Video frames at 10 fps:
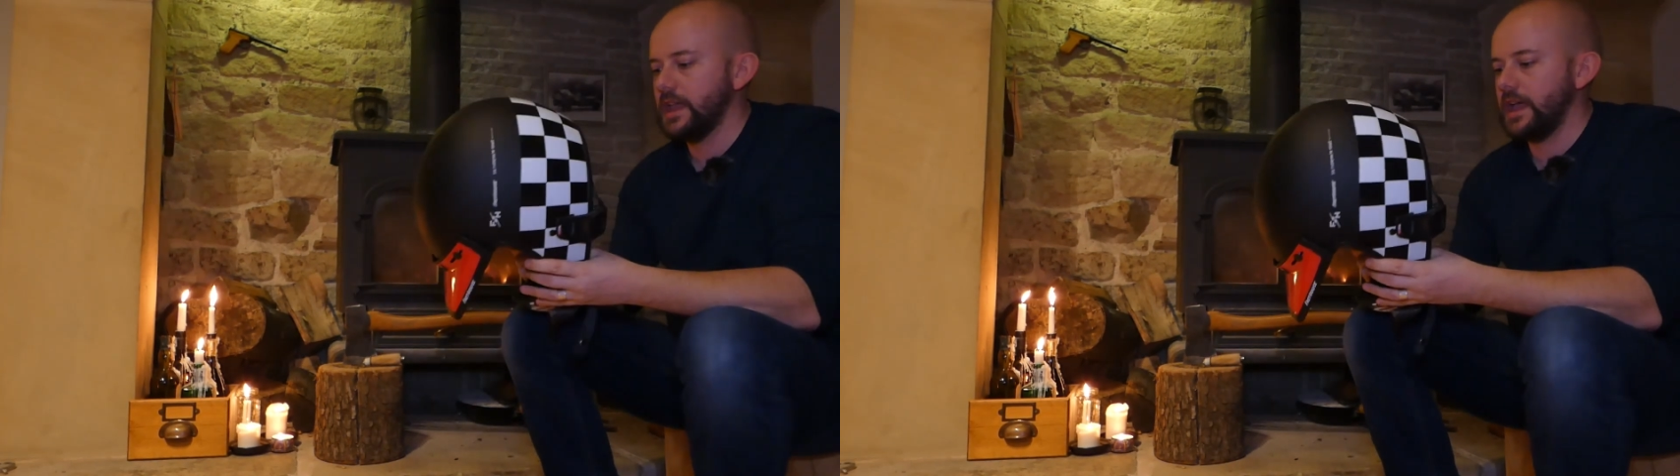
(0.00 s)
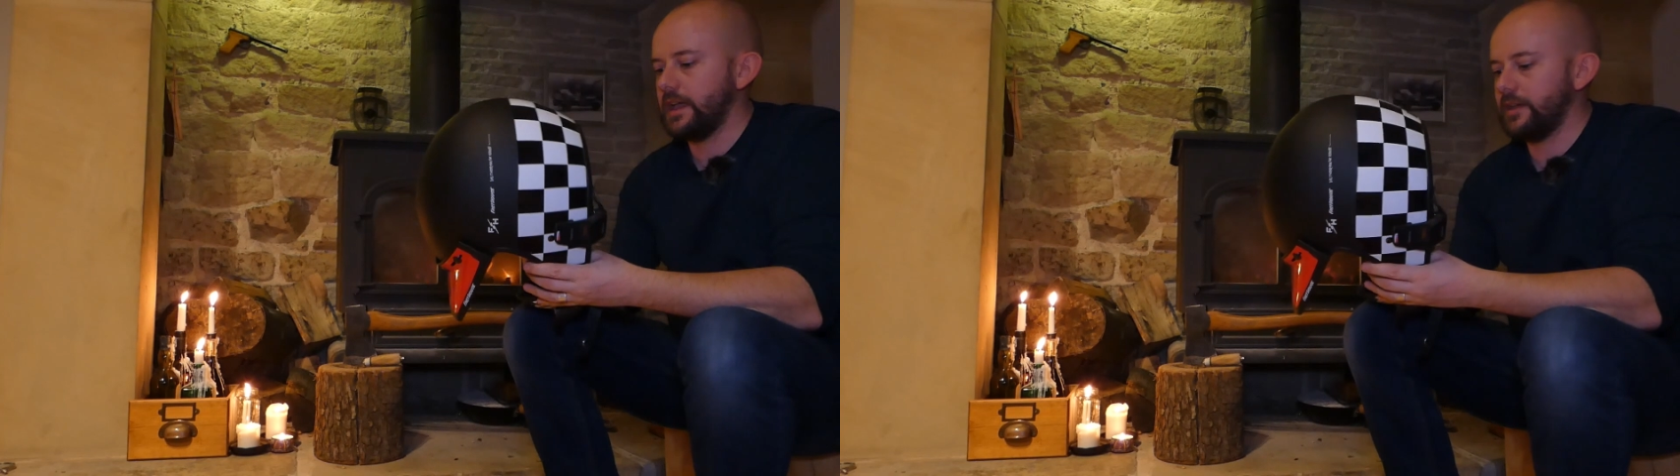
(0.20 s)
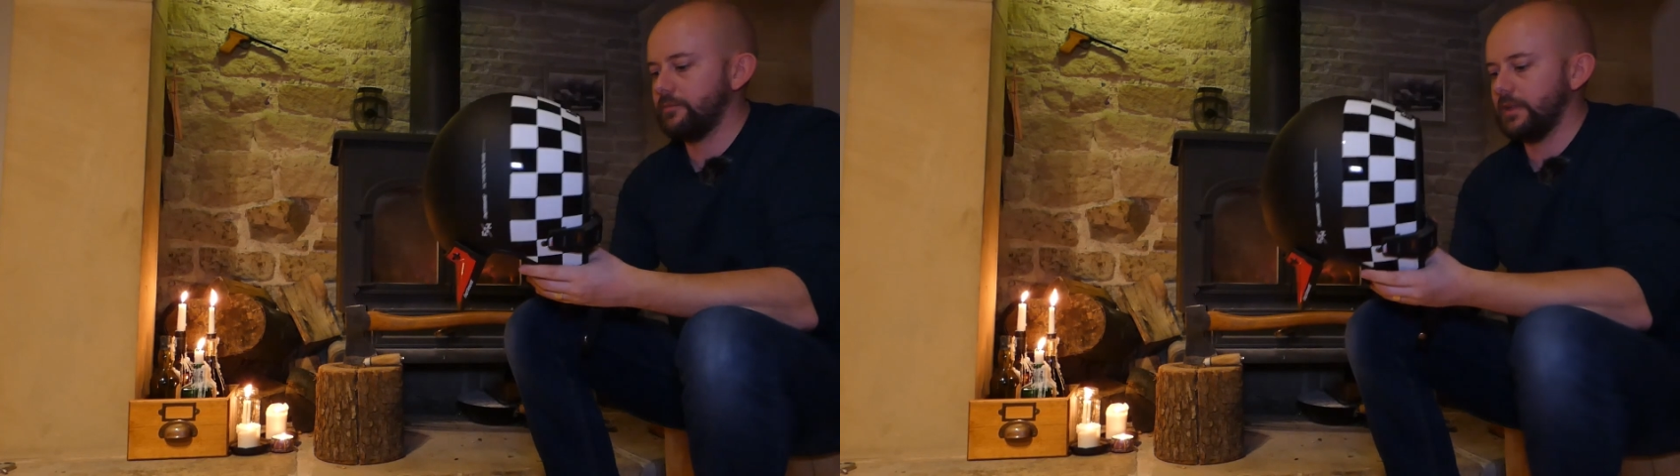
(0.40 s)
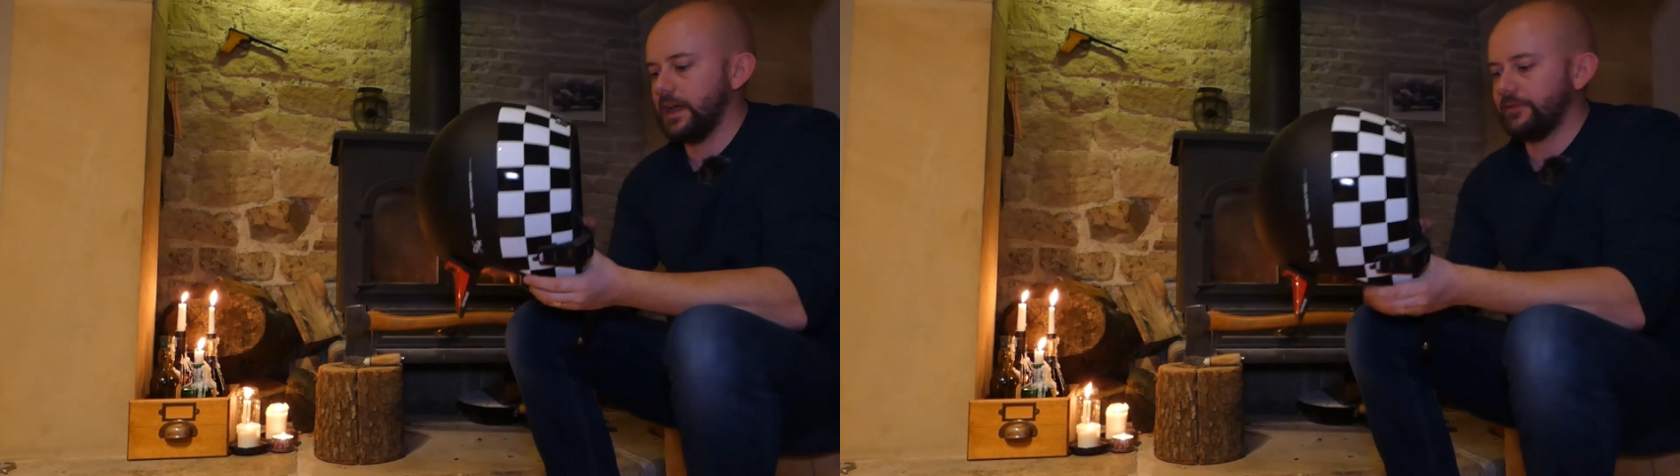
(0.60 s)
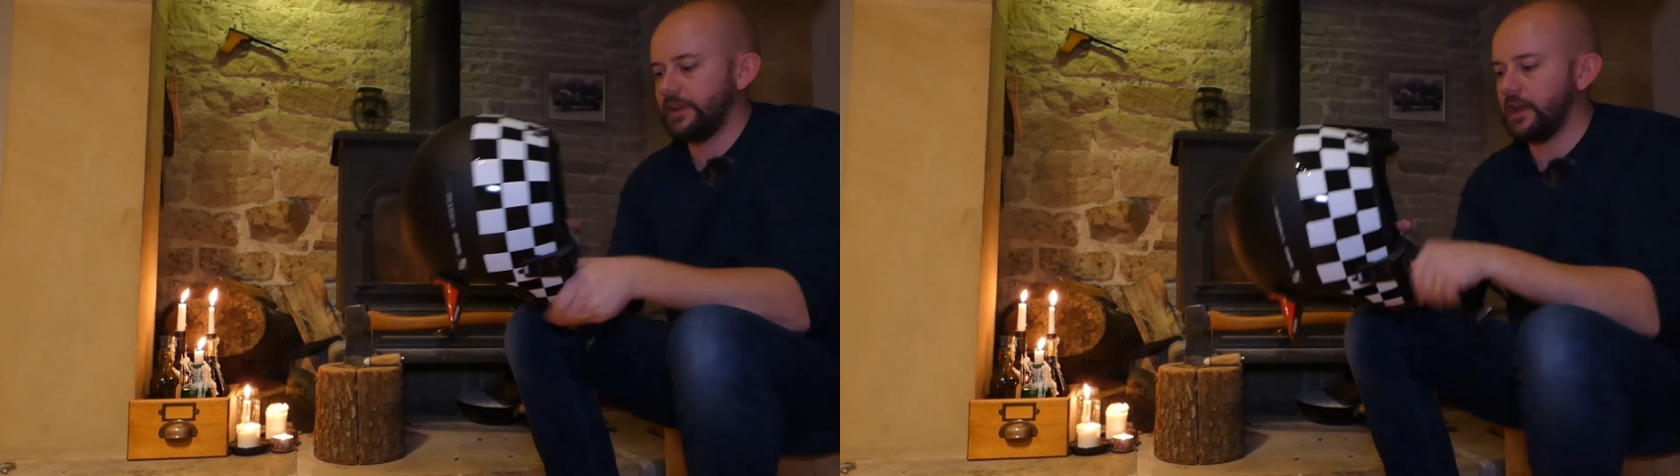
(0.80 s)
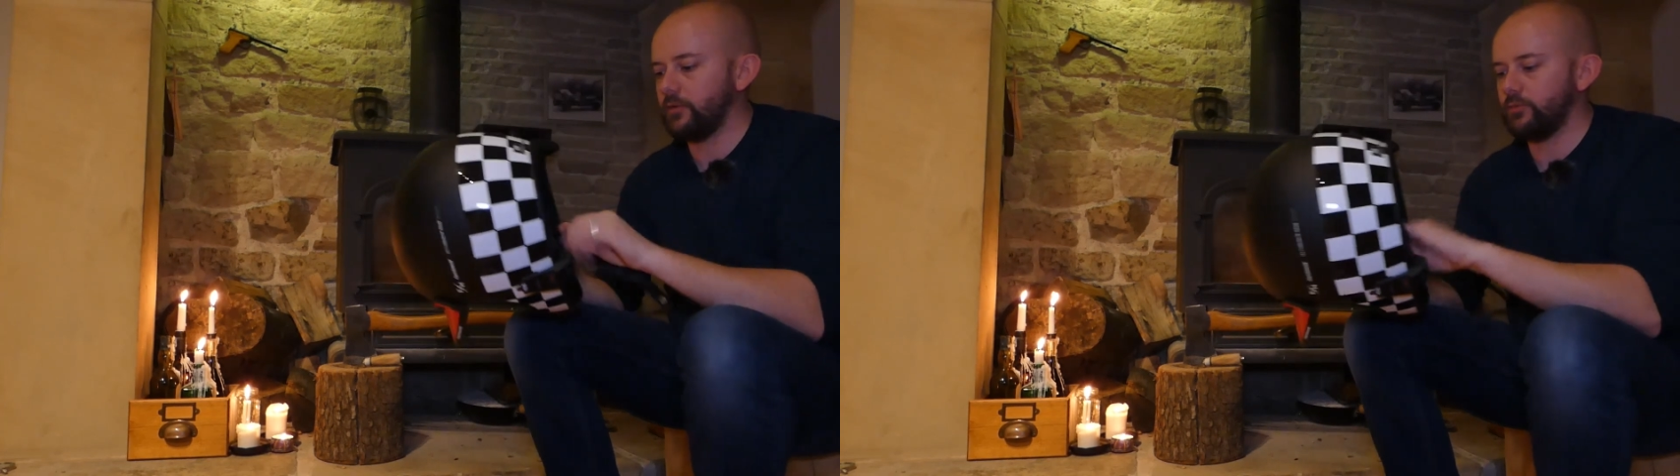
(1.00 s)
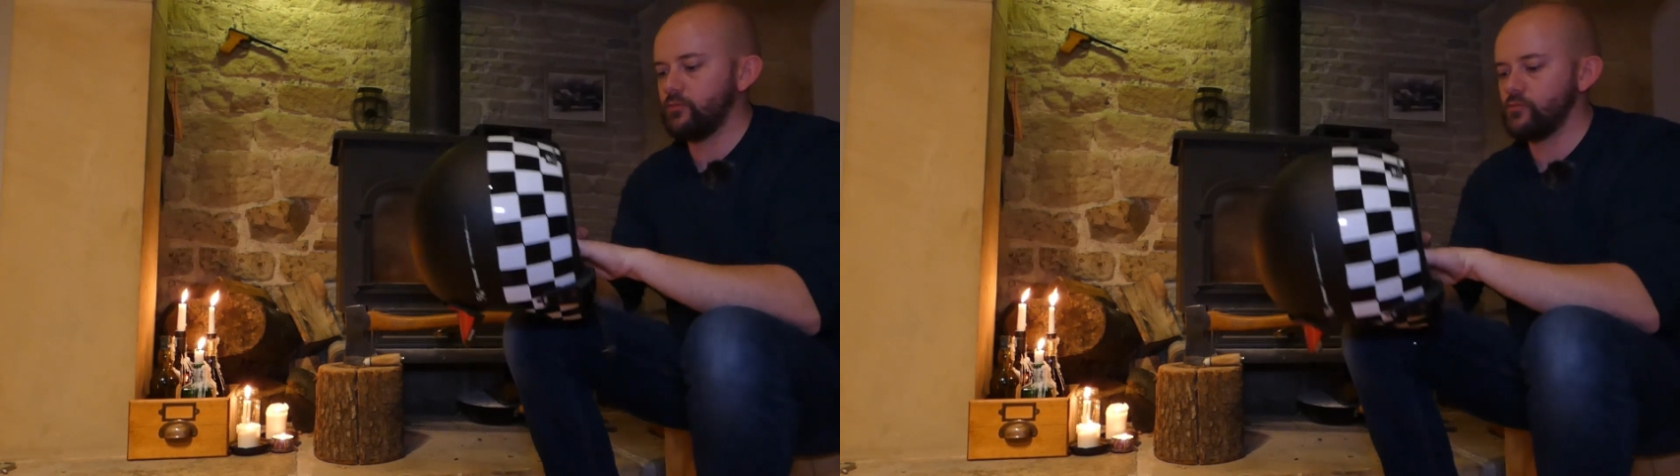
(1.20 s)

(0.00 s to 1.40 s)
I've now